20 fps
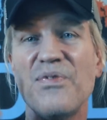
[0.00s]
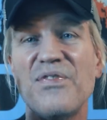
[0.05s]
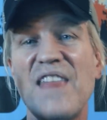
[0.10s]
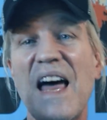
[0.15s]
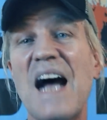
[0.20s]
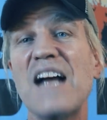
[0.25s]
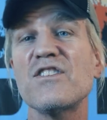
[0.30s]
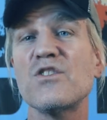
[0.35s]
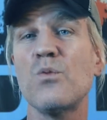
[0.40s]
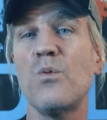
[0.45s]

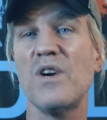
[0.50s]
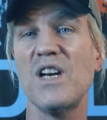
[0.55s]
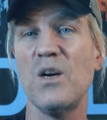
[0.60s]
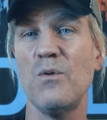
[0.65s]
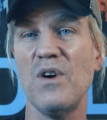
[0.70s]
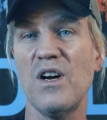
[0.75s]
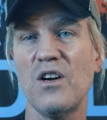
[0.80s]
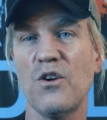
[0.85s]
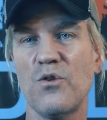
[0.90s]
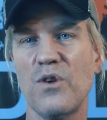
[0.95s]
That's when he
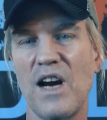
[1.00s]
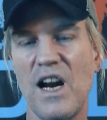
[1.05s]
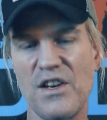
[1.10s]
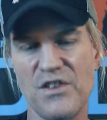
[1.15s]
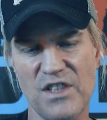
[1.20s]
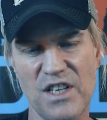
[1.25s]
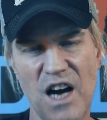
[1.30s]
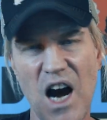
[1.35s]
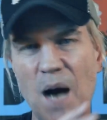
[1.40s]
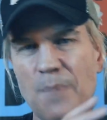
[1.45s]
went
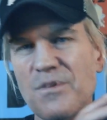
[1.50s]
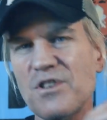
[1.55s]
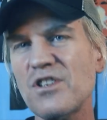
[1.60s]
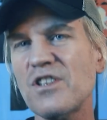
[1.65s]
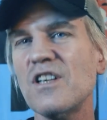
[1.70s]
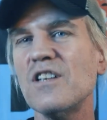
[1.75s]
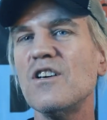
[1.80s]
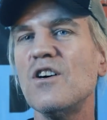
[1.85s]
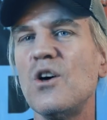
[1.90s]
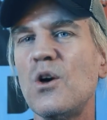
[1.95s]
crazy. I'm
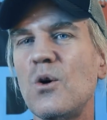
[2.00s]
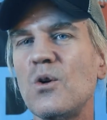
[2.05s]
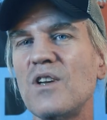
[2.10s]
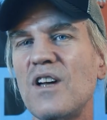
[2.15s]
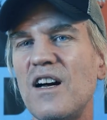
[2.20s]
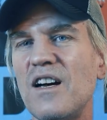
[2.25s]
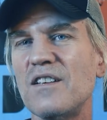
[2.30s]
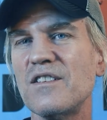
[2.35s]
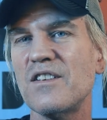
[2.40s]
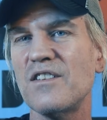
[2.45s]
just gonna hold
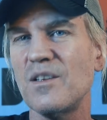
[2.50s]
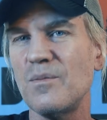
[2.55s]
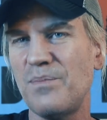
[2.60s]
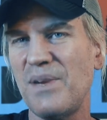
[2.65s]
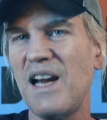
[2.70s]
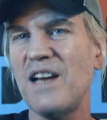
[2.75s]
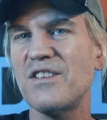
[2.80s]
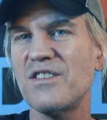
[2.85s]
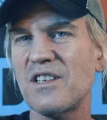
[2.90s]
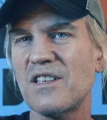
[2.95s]
on to the
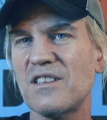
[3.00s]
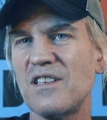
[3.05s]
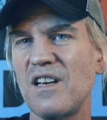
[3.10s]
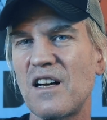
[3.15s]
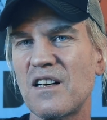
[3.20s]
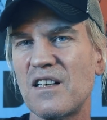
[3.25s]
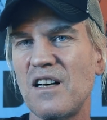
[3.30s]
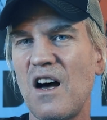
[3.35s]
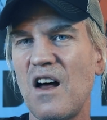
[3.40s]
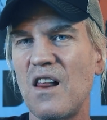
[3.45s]
basic
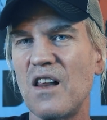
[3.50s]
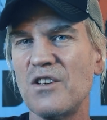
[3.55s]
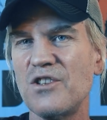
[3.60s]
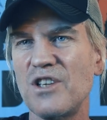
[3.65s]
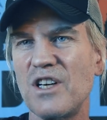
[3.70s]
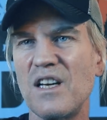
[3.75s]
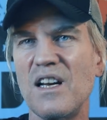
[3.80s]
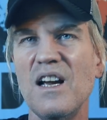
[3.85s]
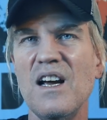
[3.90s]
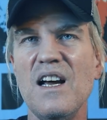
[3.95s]

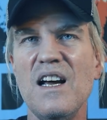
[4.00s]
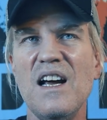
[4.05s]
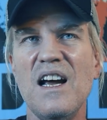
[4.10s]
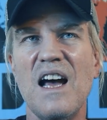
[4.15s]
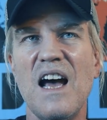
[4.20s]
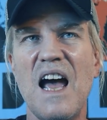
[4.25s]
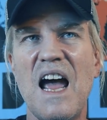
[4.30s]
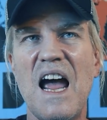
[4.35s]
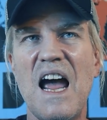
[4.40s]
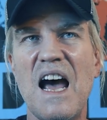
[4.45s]
technology
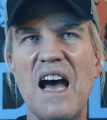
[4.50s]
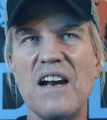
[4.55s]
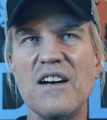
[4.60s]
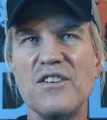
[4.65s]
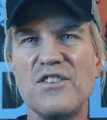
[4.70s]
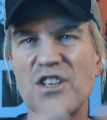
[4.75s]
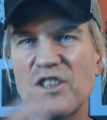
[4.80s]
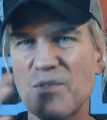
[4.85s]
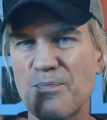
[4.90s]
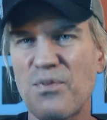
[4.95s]

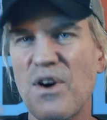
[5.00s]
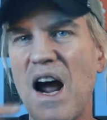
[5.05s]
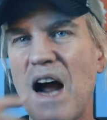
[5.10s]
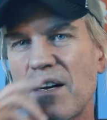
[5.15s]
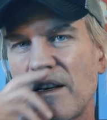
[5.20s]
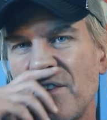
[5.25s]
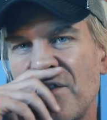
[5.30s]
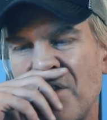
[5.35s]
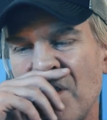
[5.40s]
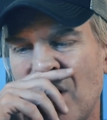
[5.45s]
and just
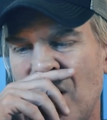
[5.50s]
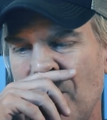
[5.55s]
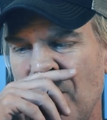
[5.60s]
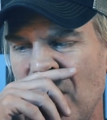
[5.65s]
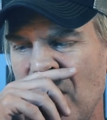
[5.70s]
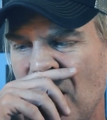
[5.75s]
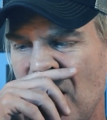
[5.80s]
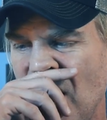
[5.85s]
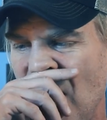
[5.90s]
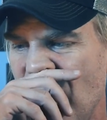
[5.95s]
practice a
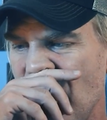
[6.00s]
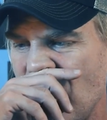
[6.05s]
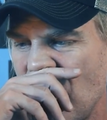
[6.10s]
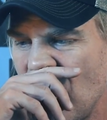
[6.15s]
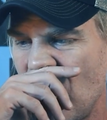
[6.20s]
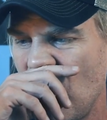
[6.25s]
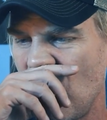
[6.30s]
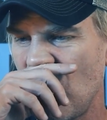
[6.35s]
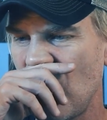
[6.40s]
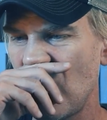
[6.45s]

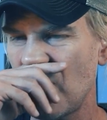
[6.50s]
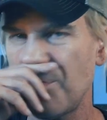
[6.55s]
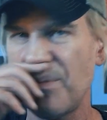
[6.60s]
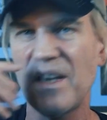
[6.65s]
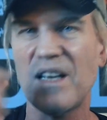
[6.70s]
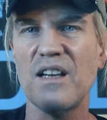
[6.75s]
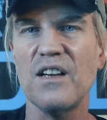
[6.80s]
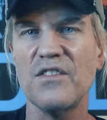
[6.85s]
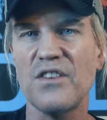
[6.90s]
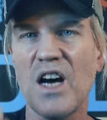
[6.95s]
communication course
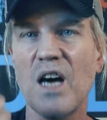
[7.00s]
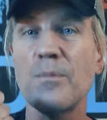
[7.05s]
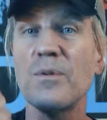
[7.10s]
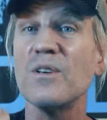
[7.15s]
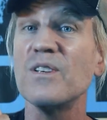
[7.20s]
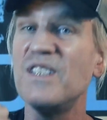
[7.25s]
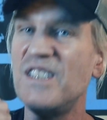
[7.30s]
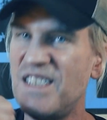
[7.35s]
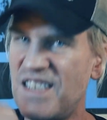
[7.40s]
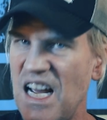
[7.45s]
because
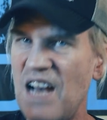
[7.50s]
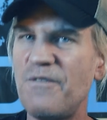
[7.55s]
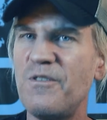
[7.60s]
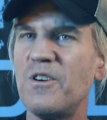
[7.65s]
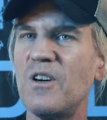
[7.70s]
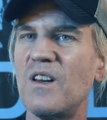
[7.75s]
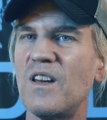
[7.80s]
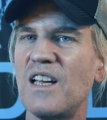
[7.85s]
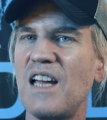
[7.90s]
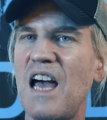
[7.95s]
Hubbard
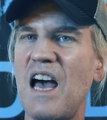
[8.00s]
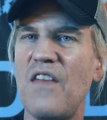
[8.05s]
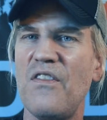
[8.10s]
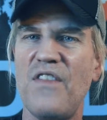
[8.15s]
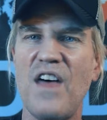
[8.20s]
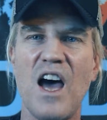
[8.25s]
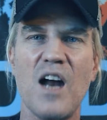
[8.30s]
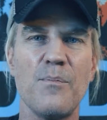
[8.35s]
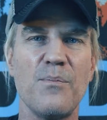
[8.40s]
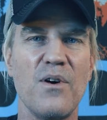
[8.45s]
definitely had
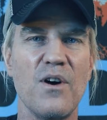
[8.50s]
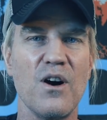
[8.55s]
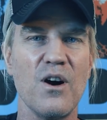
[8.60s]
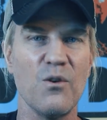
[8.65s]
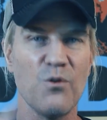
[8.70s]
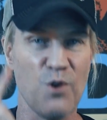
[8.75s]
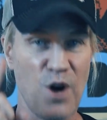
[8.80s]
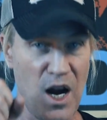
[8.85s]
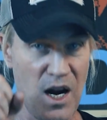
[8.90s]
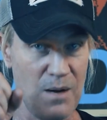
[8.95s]
that
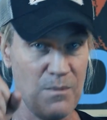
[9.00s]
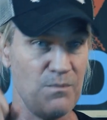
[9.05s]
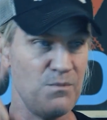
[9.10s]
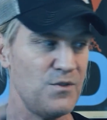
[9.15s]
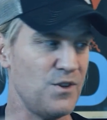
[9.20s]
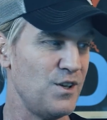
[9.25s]
part right.